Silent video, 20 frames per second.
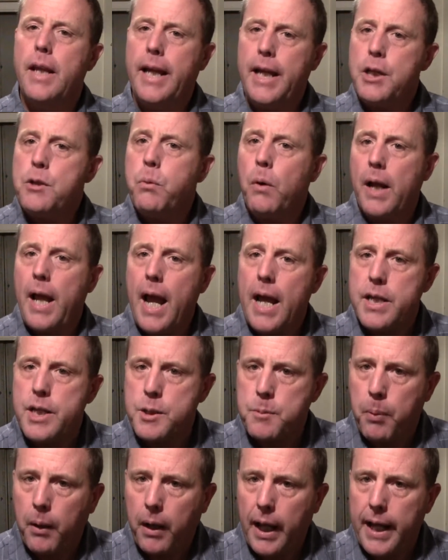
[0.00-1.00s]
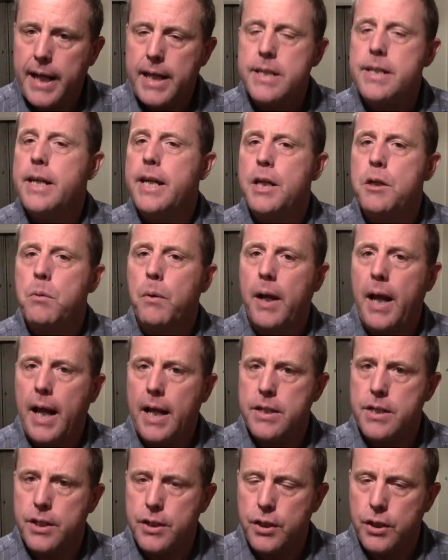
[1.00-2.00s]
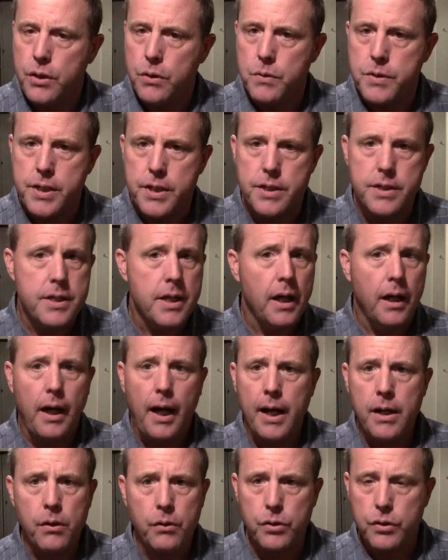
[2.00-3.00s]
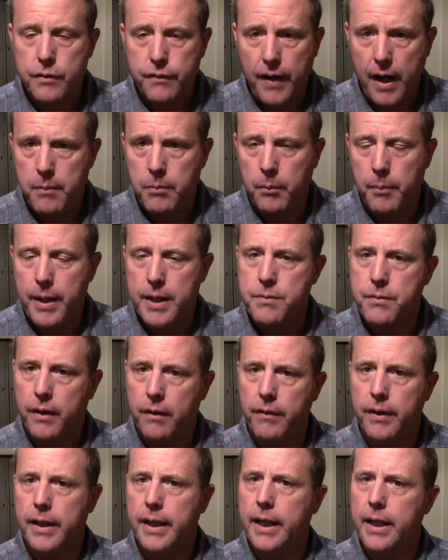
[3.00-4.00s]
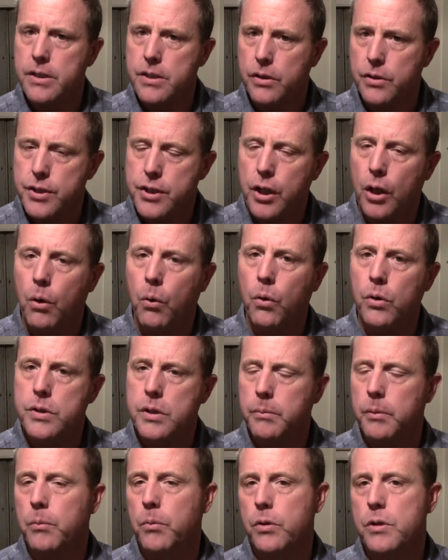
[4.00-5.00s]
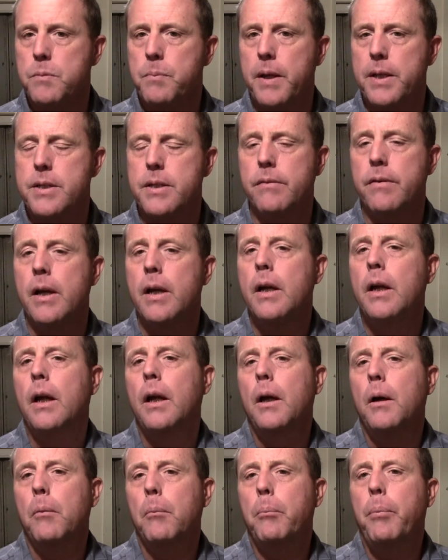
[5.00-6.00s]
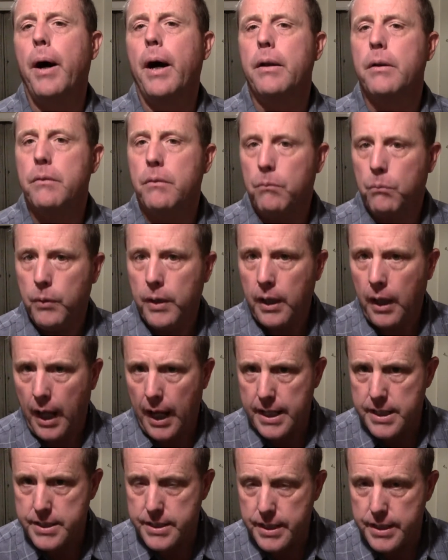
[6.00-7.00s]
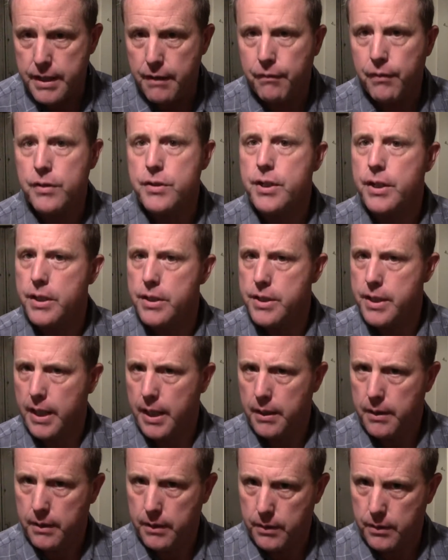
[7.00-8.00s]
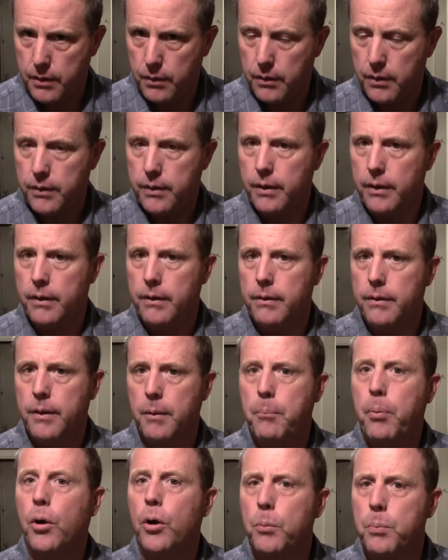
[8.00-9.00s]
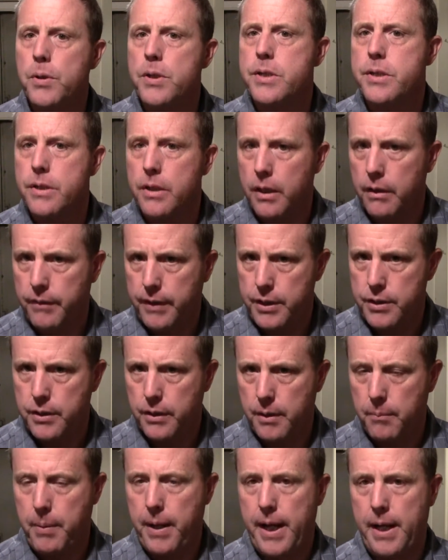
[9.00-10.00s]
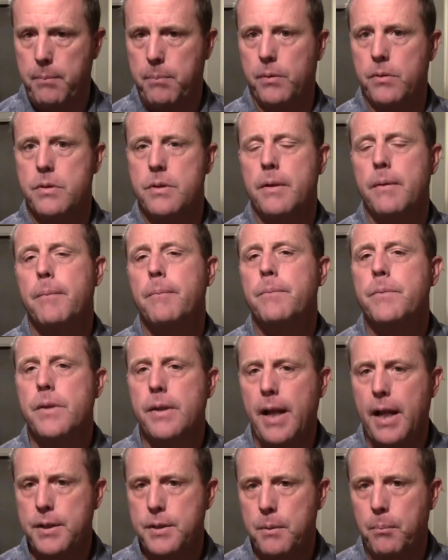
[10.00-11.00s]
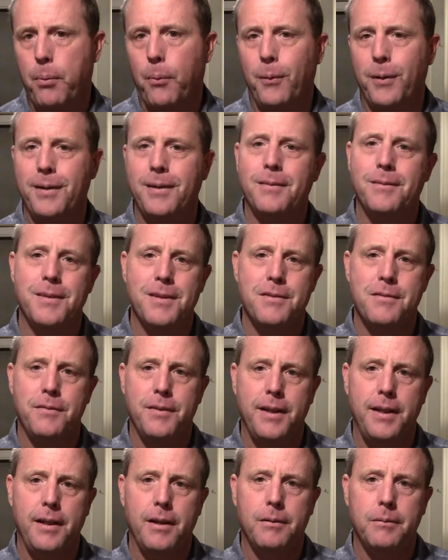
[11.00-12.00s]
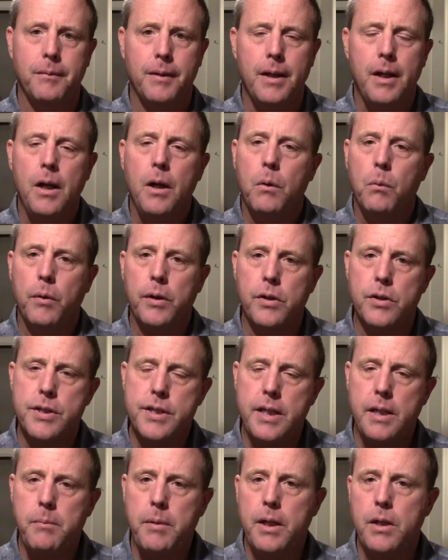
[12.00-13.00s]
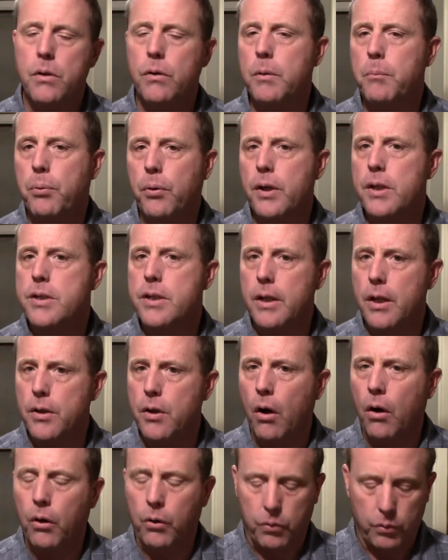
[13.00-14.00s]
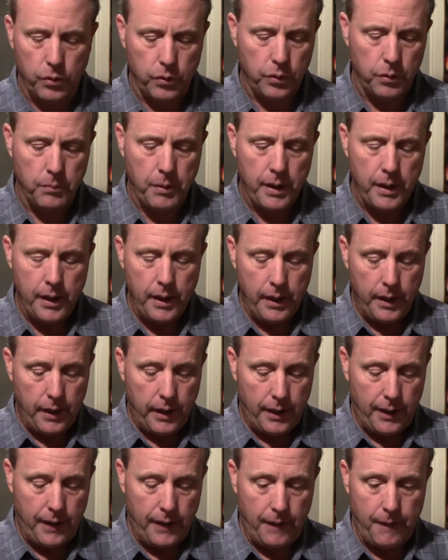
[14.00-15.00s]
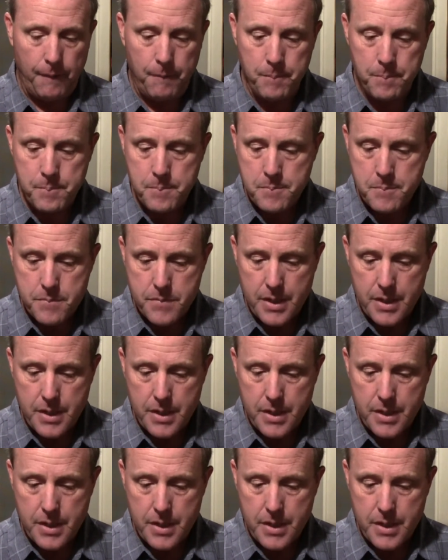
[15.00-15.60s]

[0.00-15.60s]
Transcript: each one has its place, each one has its uses. I don't use fiber-based for everything. It's a little slower, it's a little more expensive. But realize the differences and the purpose of each of the papers. So that's the point of this video. When you see me doing prints in the darkroom, I'm